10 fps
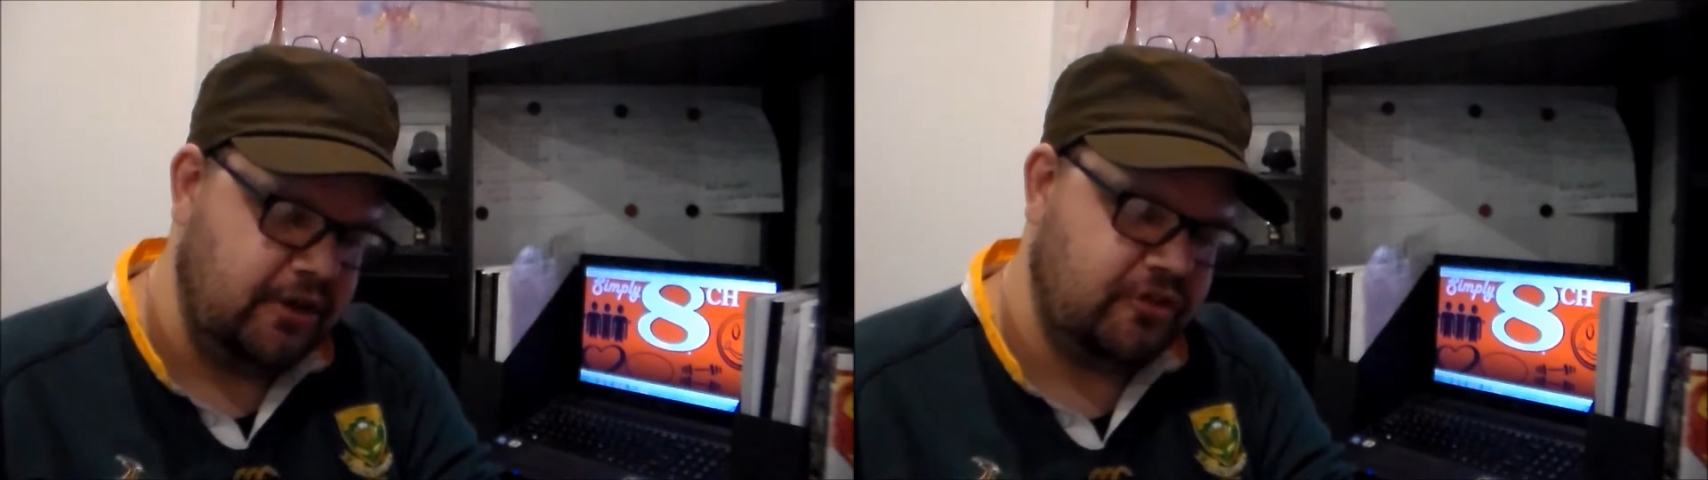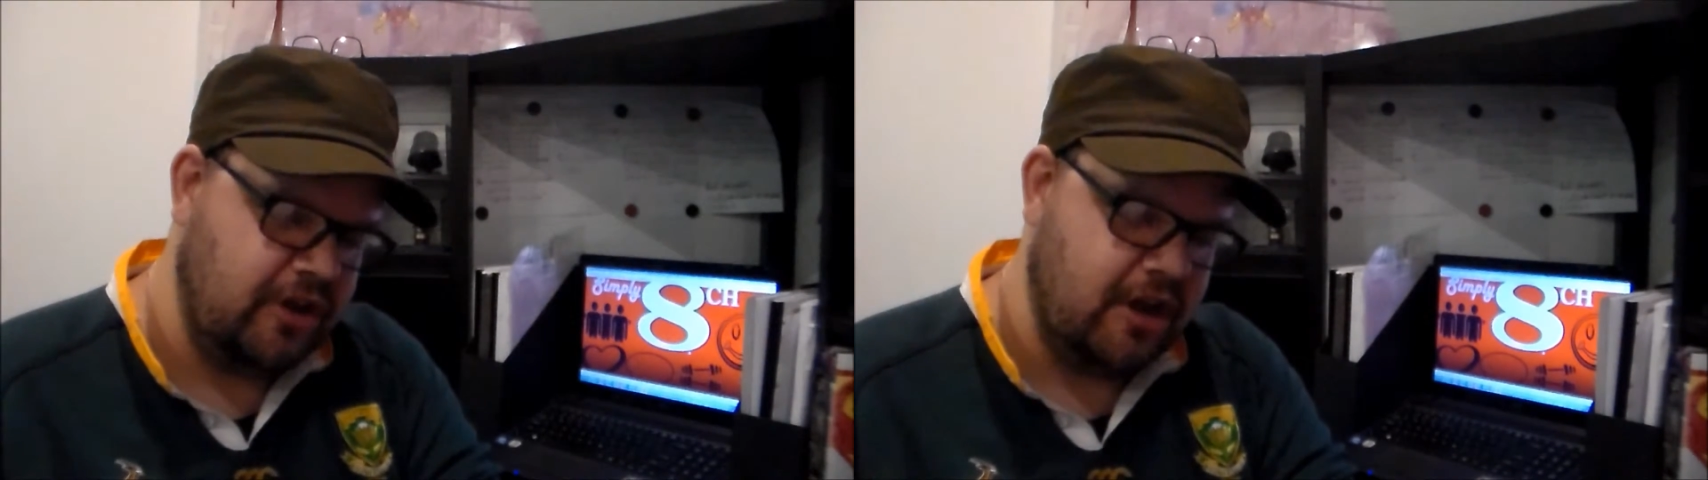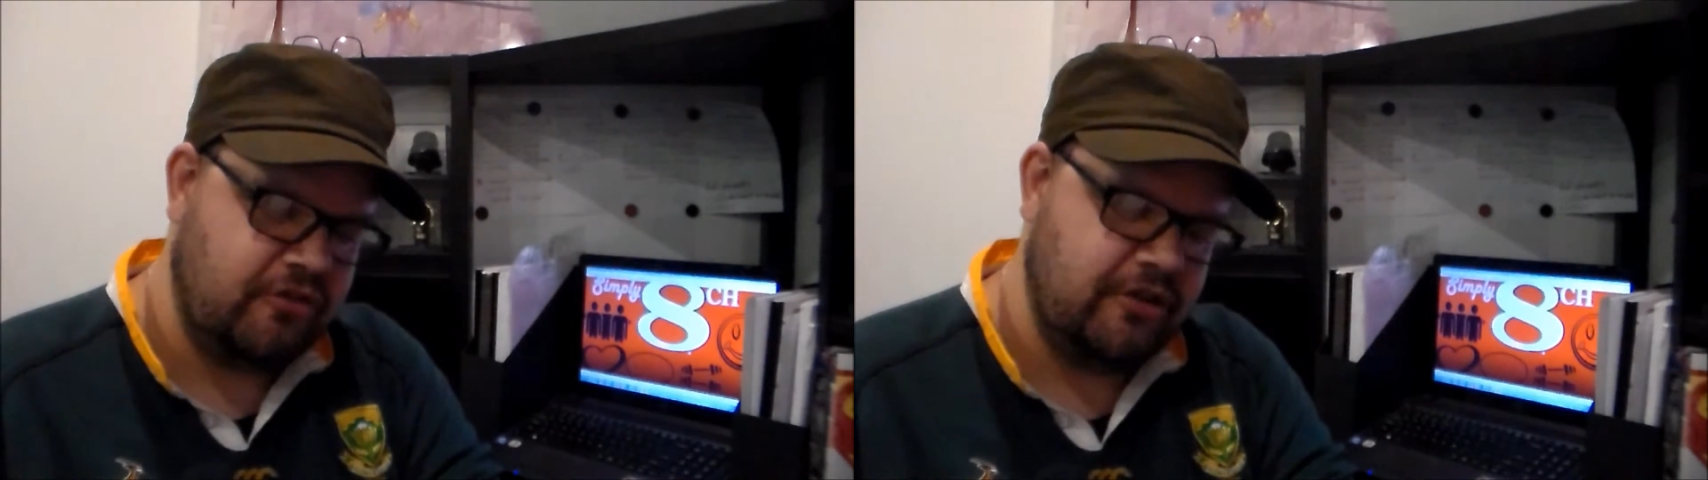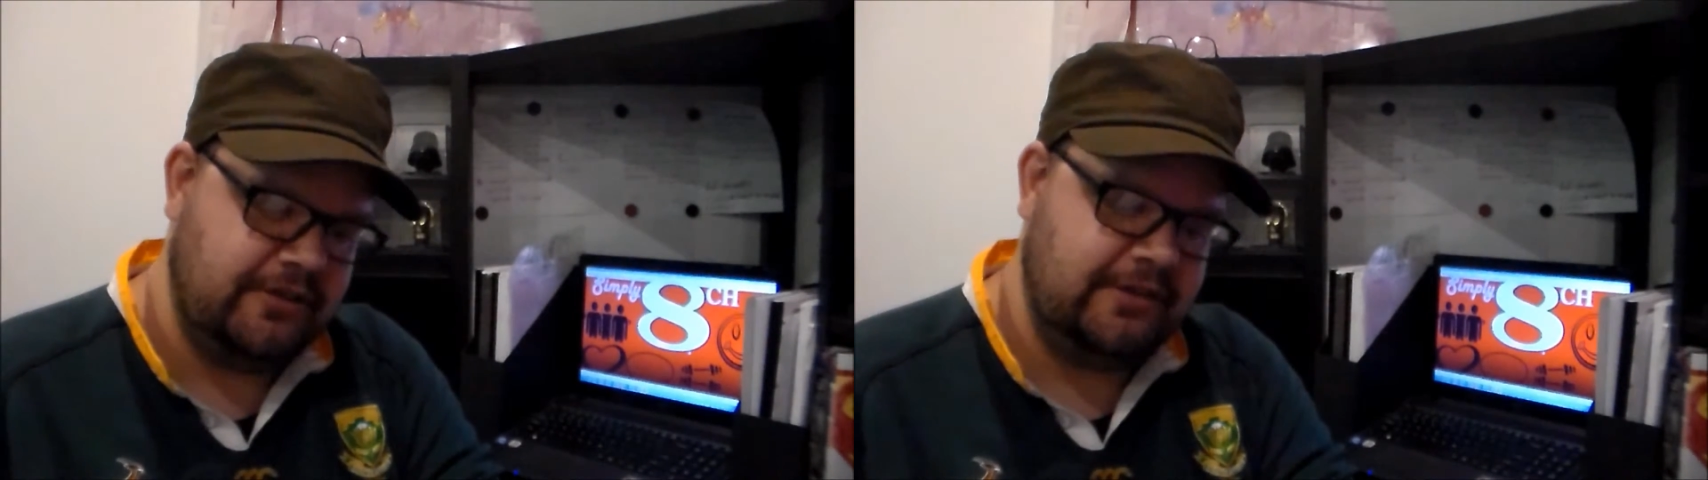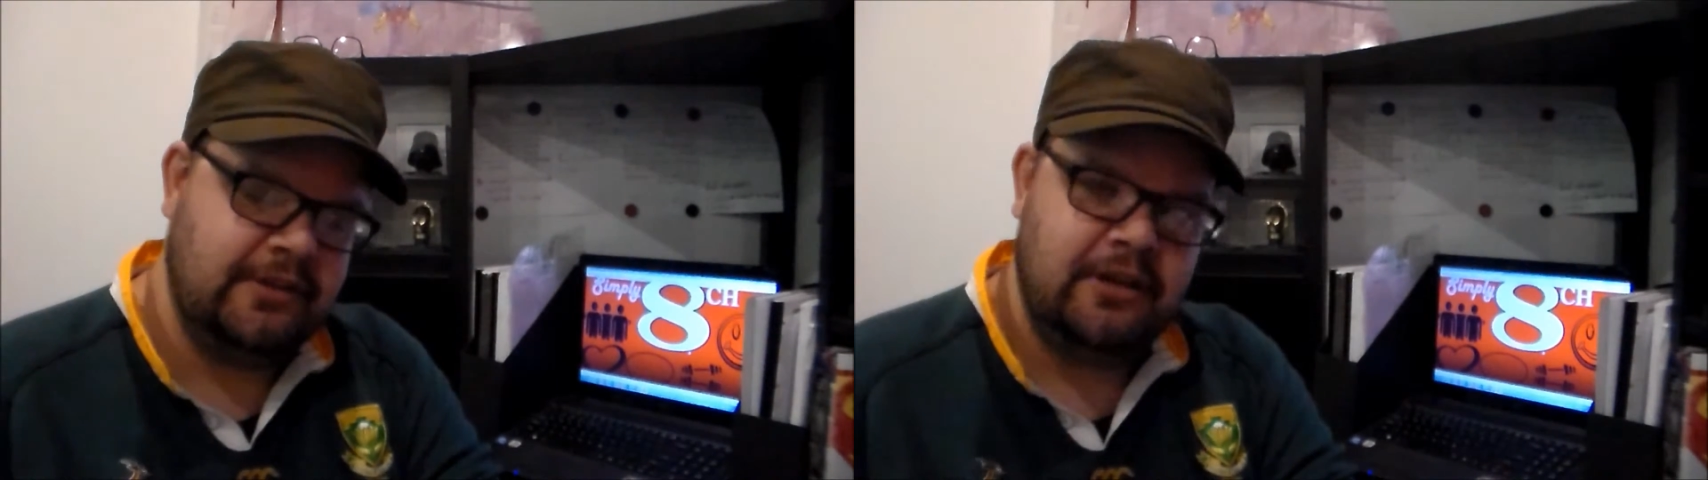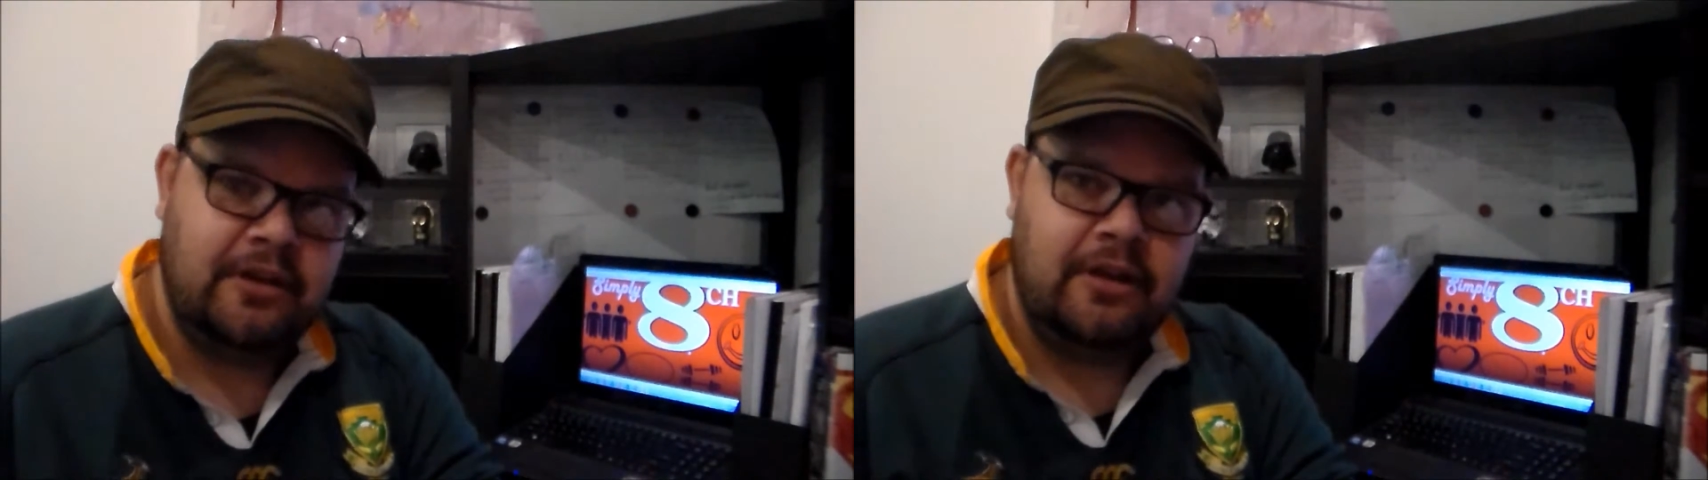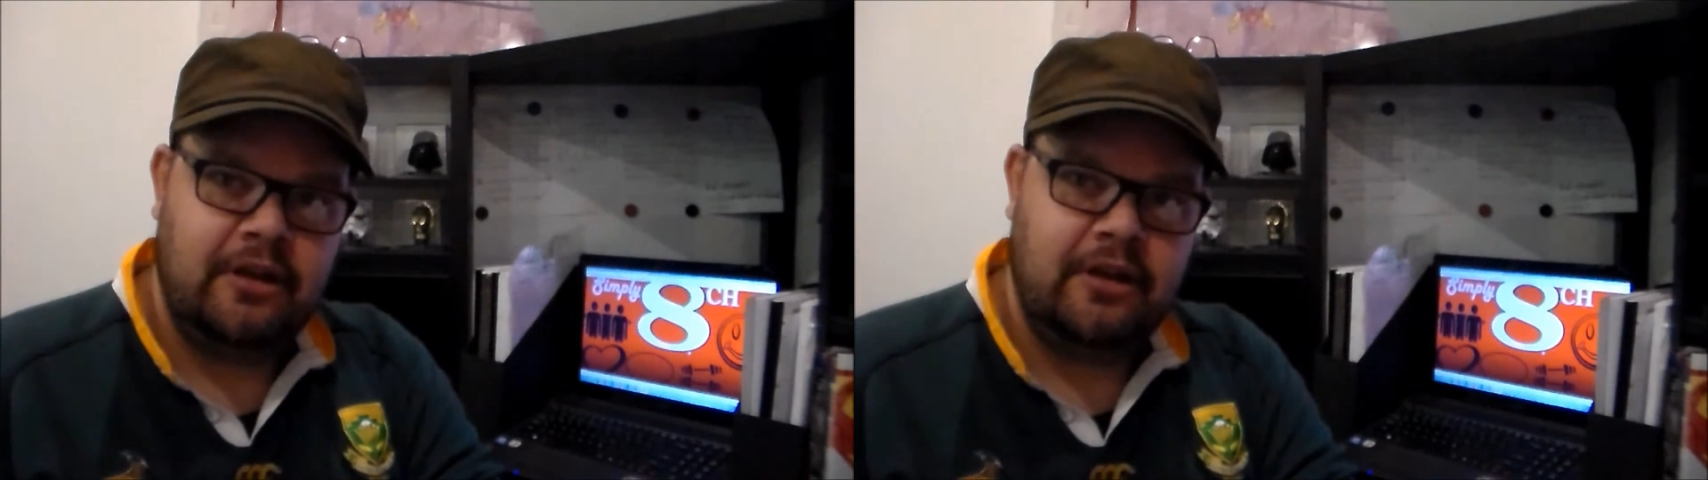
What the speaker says: Enchantress,